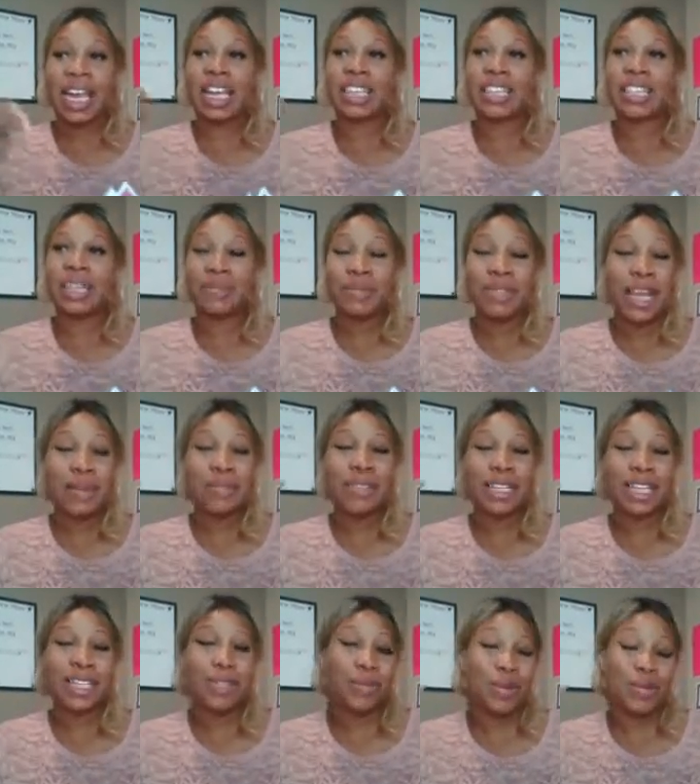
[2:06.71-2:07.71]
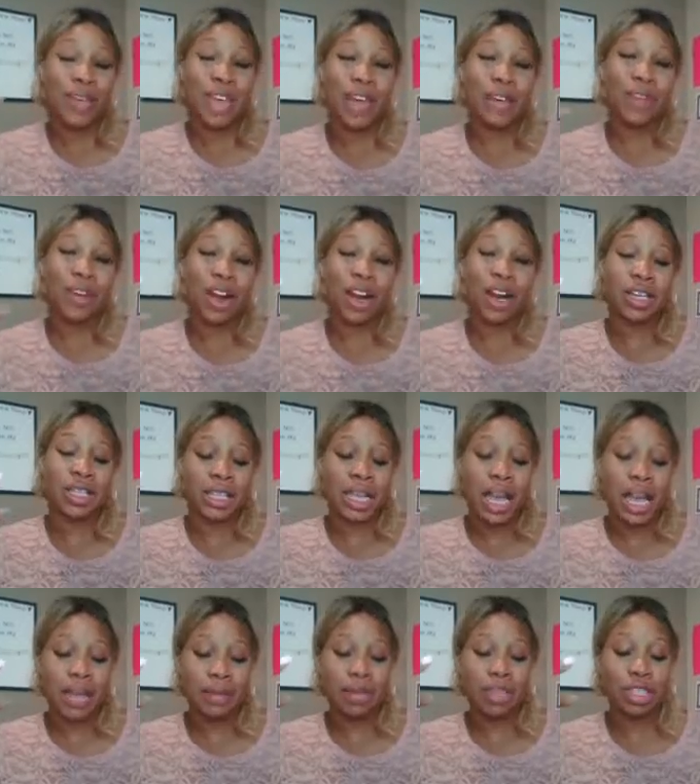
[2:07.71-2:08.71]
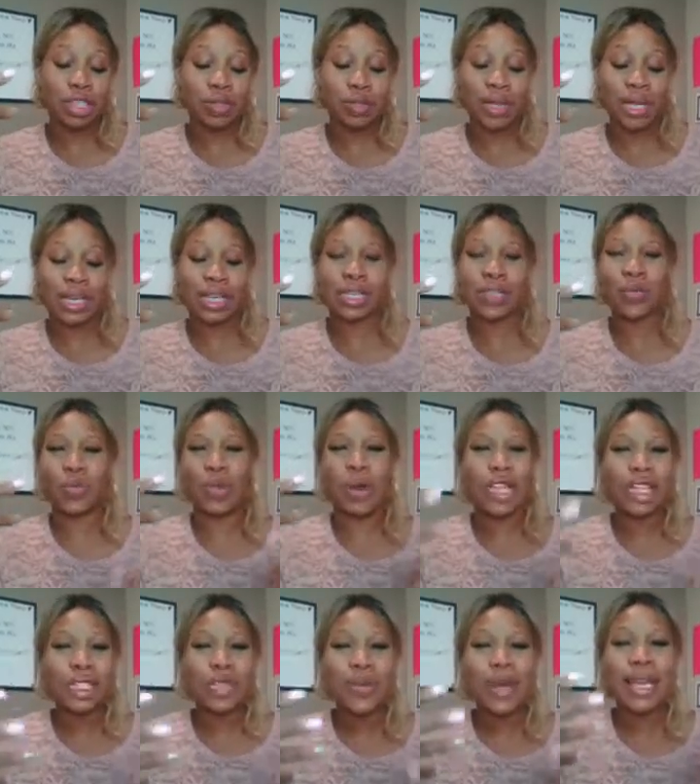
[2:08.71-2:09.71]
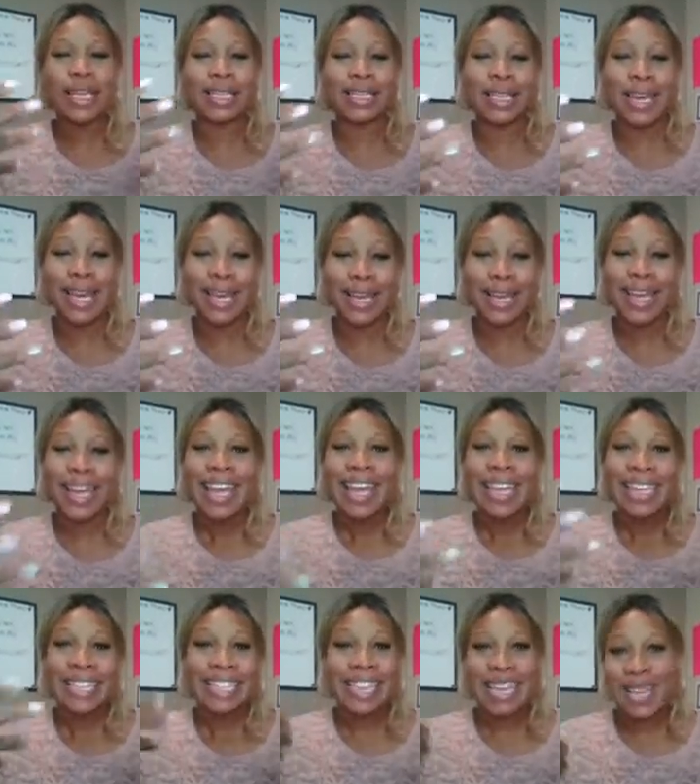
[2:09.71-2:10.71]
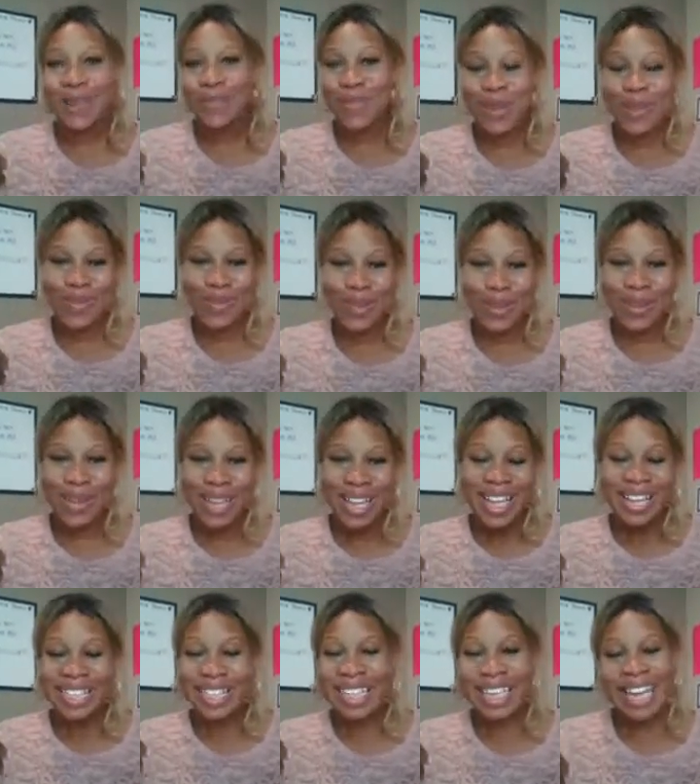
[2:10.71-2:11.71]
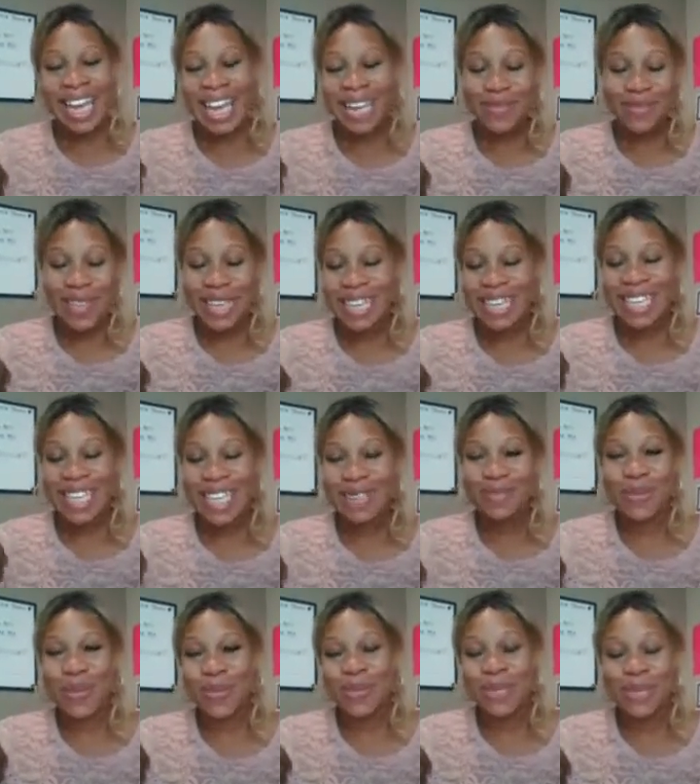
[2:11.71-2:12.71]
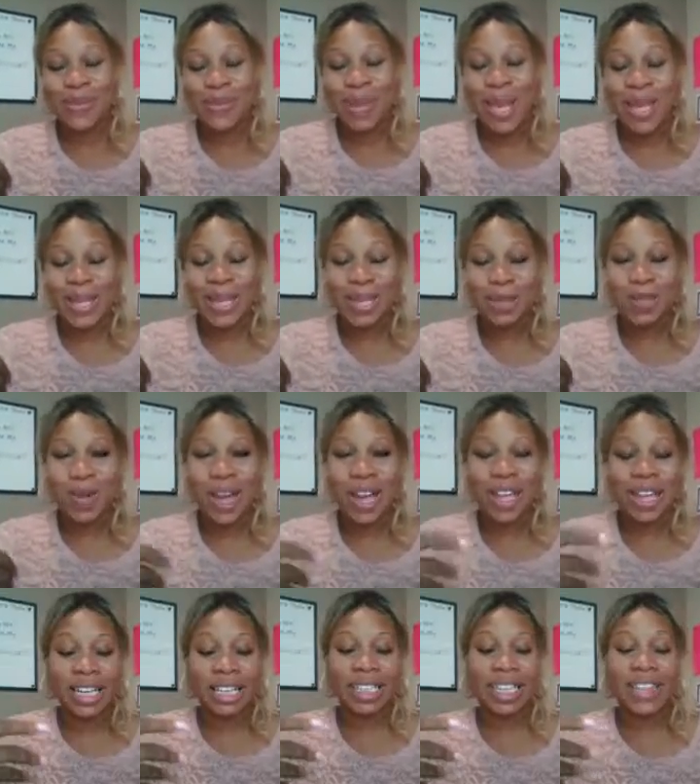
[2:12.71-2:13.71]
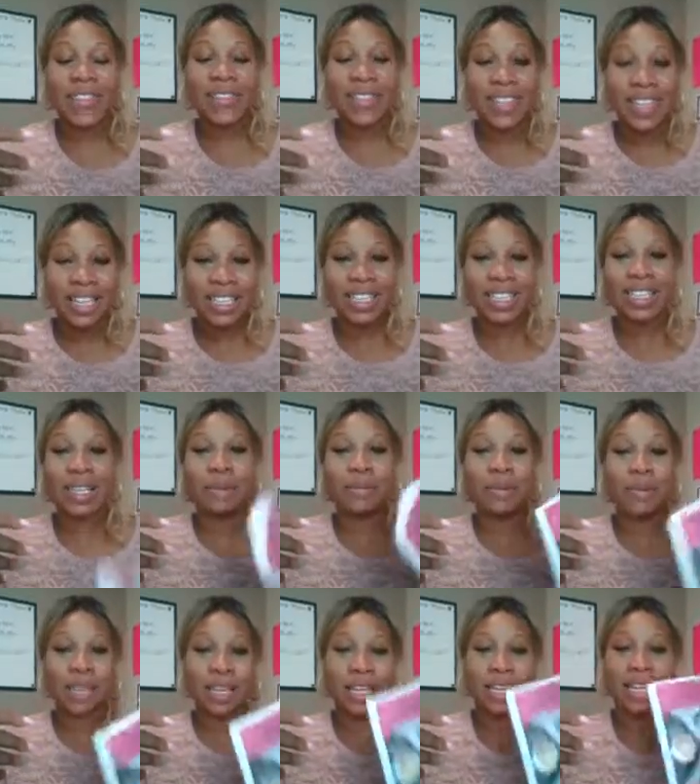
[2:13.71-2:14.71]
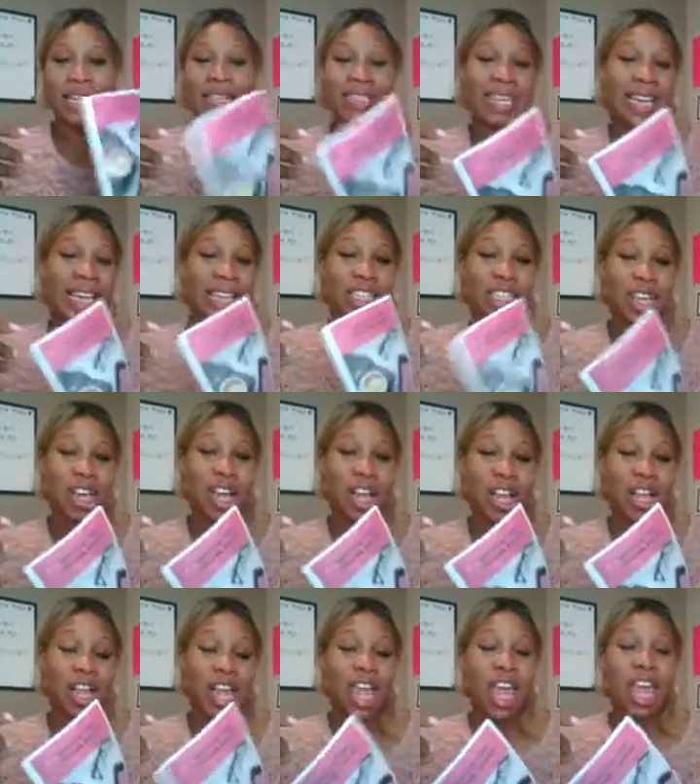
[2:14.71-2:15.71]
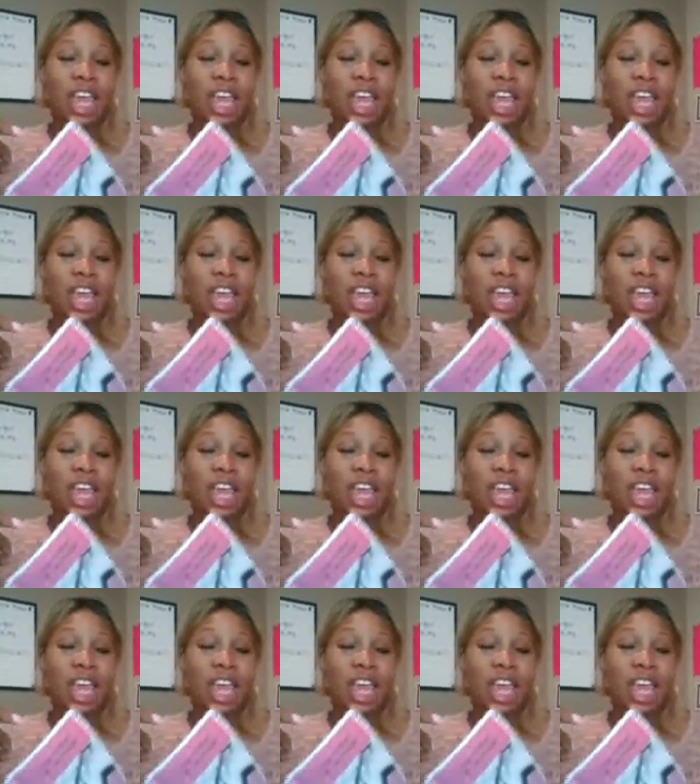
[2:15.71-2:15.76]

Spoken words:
And sometimes that's what we have a hard time doing is what do I say to get people to like me and to get people to buy this product? And this book contains it all.